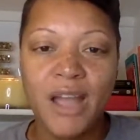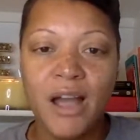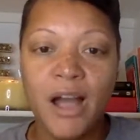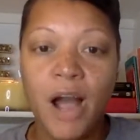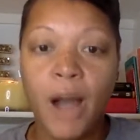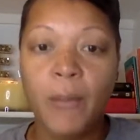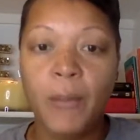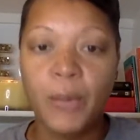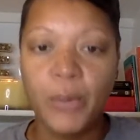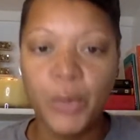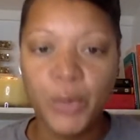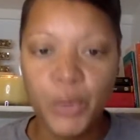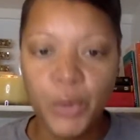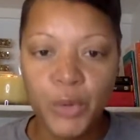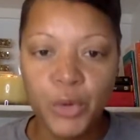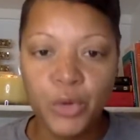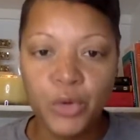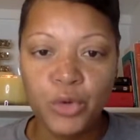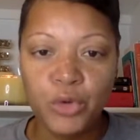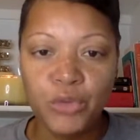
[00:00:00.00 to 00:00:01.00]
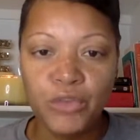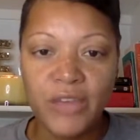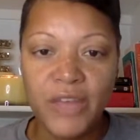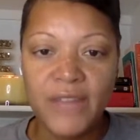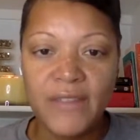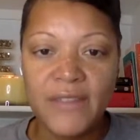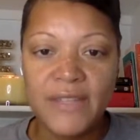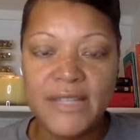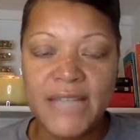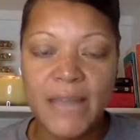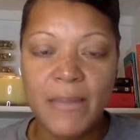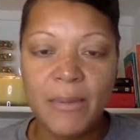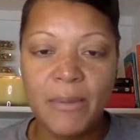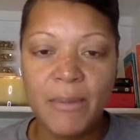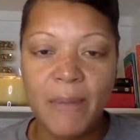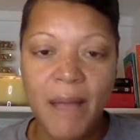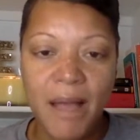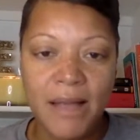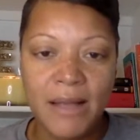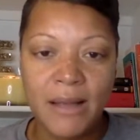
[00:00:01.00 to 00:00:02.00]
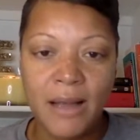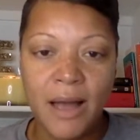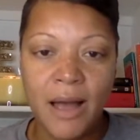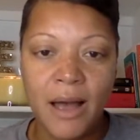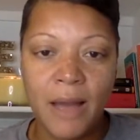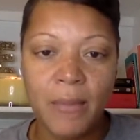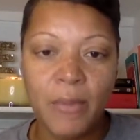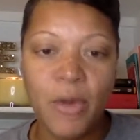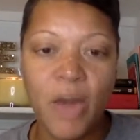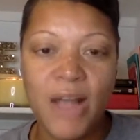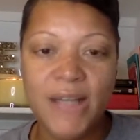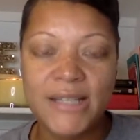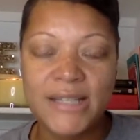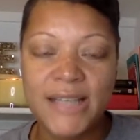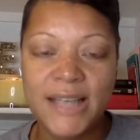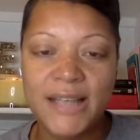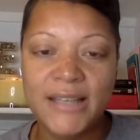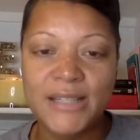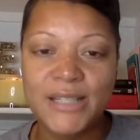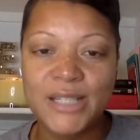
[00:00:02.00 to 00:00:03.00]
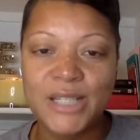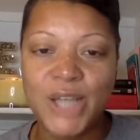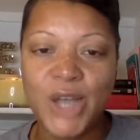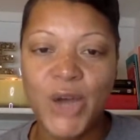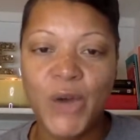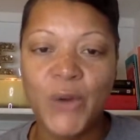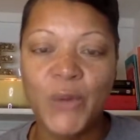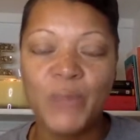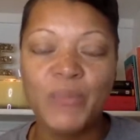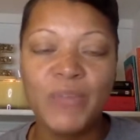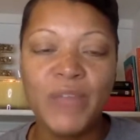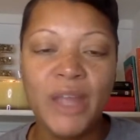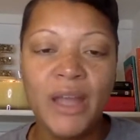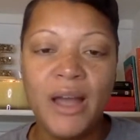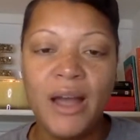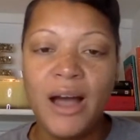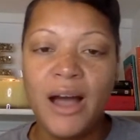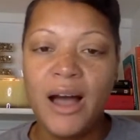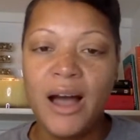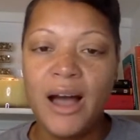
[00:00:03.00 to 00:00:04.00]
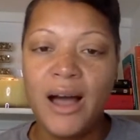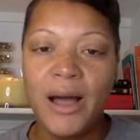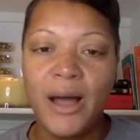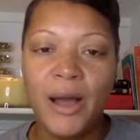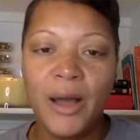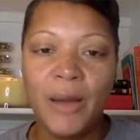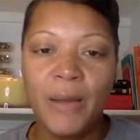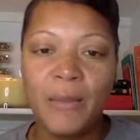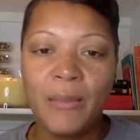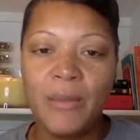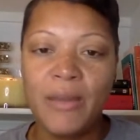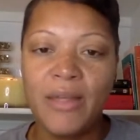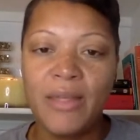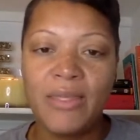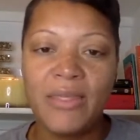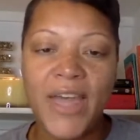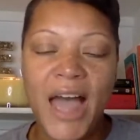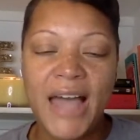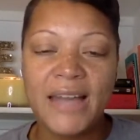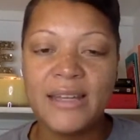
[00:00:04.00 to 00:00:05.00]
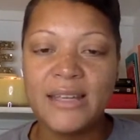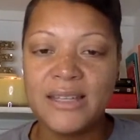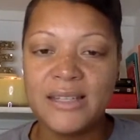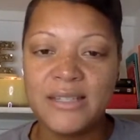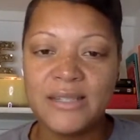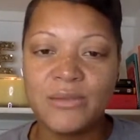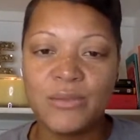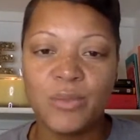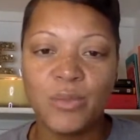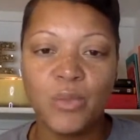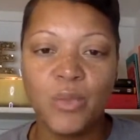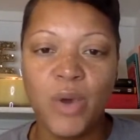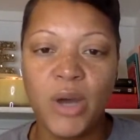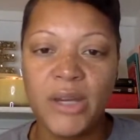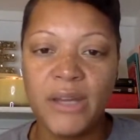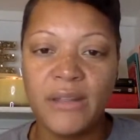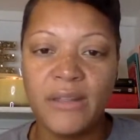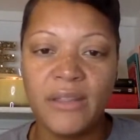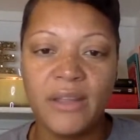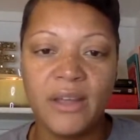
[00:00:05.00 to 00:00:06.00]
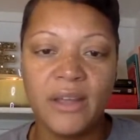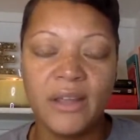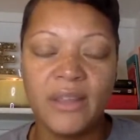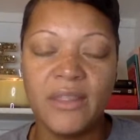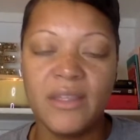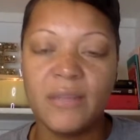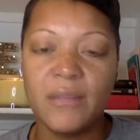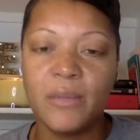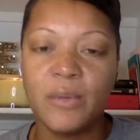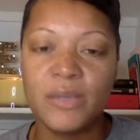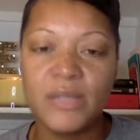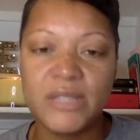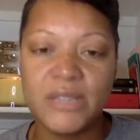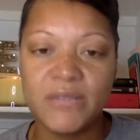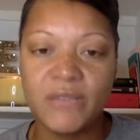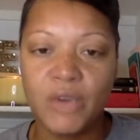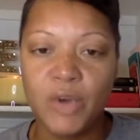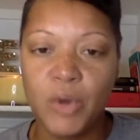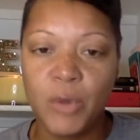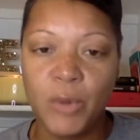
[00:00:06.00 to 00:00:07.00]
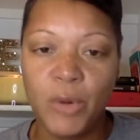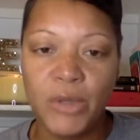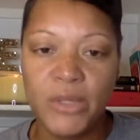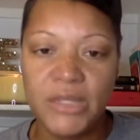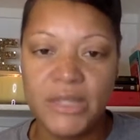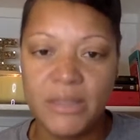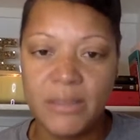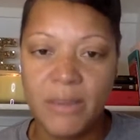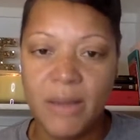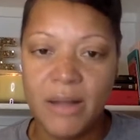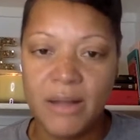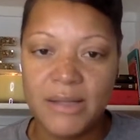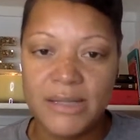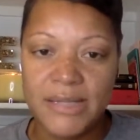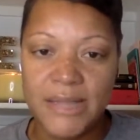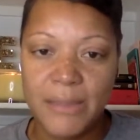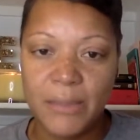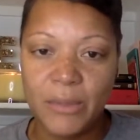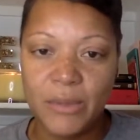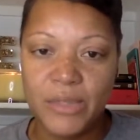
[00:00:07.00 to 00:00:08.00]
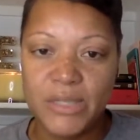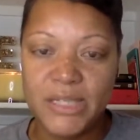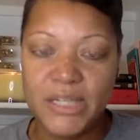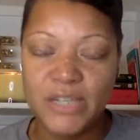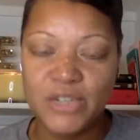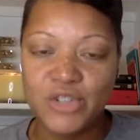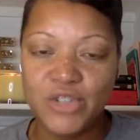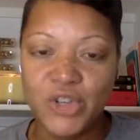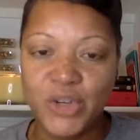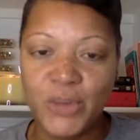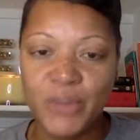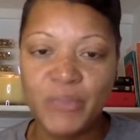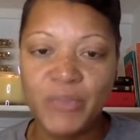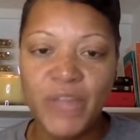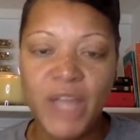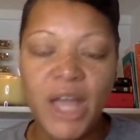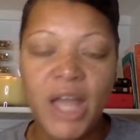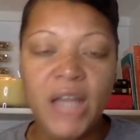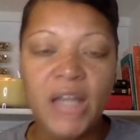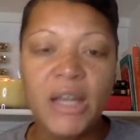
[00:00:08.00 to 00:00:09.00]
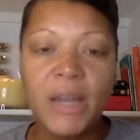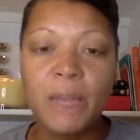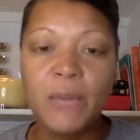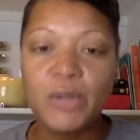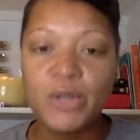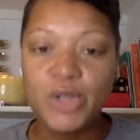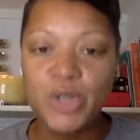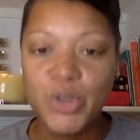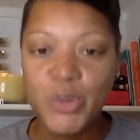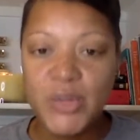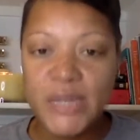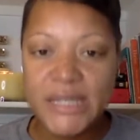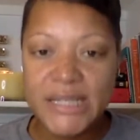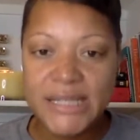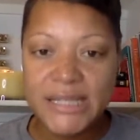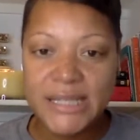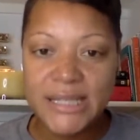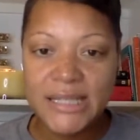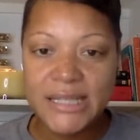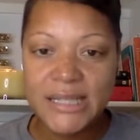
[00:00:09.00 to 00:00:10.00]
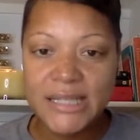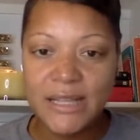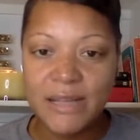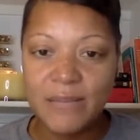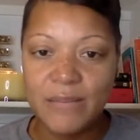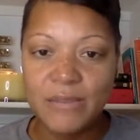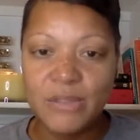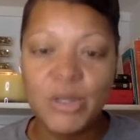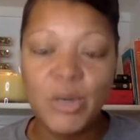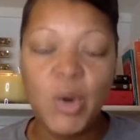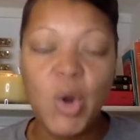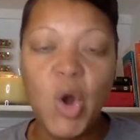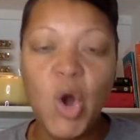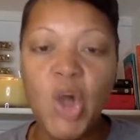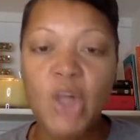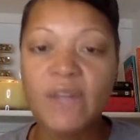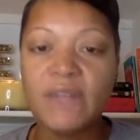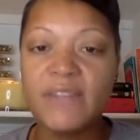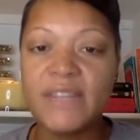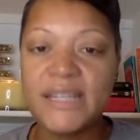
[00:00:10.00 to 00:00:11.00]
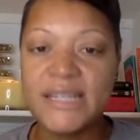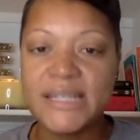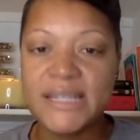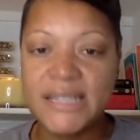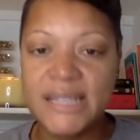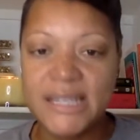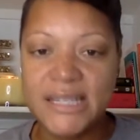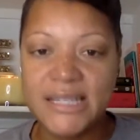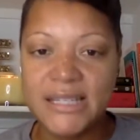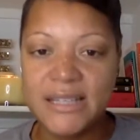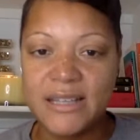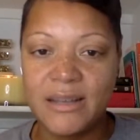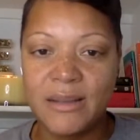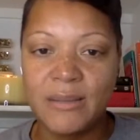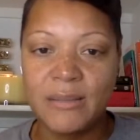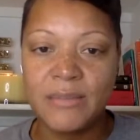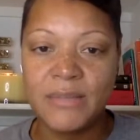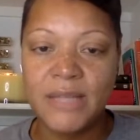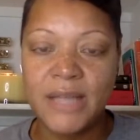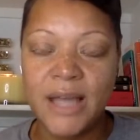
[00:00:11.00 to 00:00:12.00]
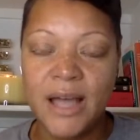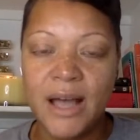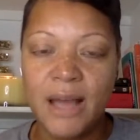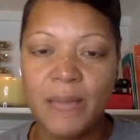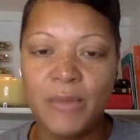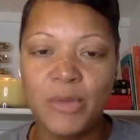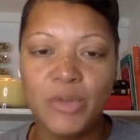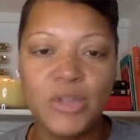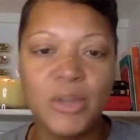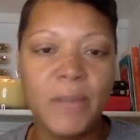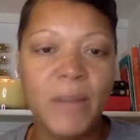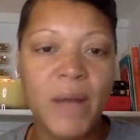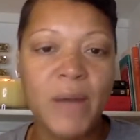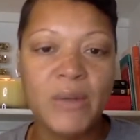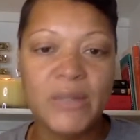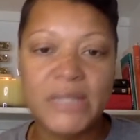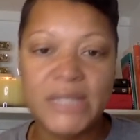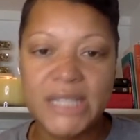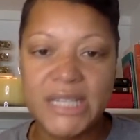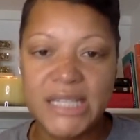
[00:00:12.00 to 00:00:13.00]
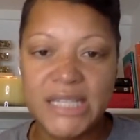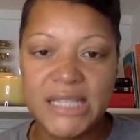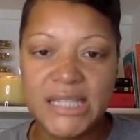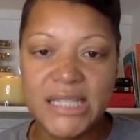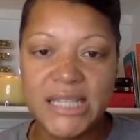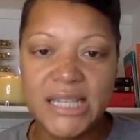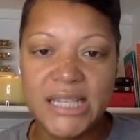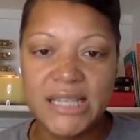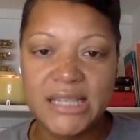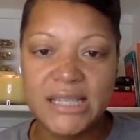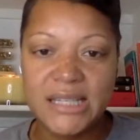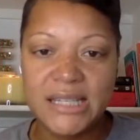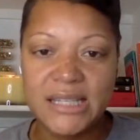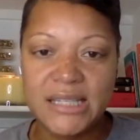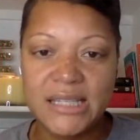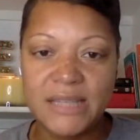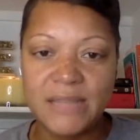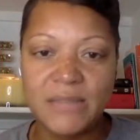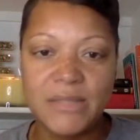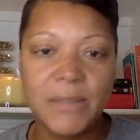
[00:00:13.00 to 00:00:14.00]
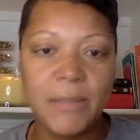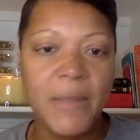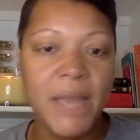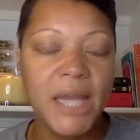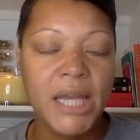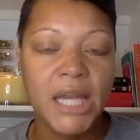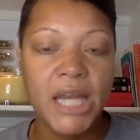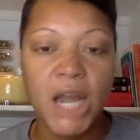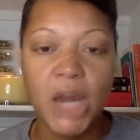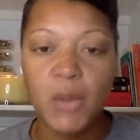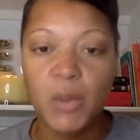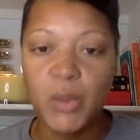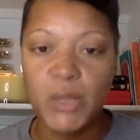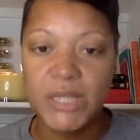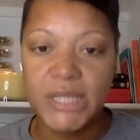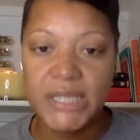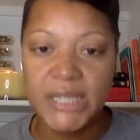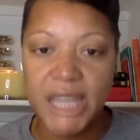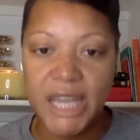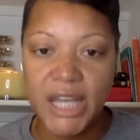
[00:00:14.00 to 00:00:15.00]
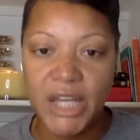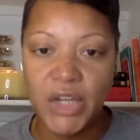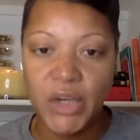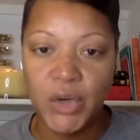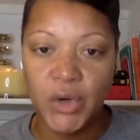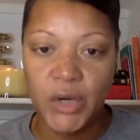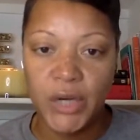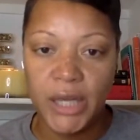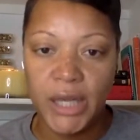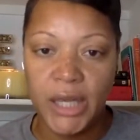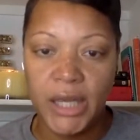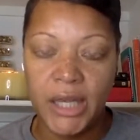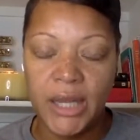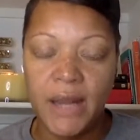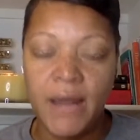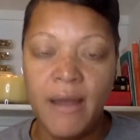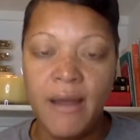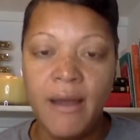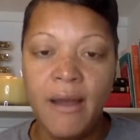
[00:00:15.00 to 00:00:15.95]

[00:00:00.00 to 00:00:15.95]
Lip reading: approved in this type of process. So that is one of the most difficult parts in the policy and procedure. Number two, the system. So all of the systems, there's about 16 systems depending on what state you're in.